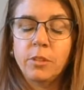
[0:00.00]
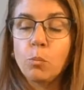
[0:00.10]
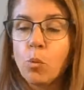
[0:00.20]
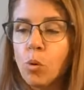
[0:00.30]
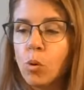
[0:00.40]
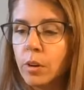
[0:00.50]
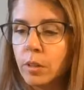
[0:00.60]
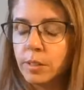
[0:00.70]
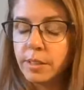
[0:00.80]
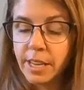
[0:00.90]
the
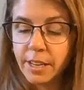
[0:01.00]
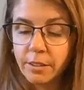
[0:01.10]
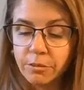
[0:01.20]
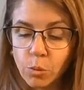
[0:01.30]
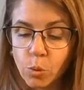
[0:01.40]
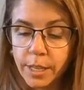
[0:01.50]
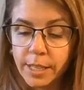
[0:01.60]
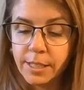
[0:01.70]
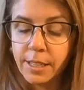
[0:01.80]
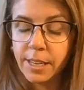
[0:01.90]
more they
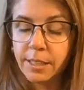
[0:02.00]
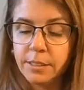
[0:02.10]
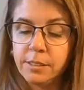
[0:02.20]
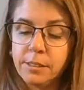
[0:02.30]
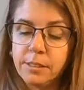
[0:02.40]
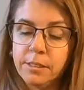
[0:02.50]
avoid and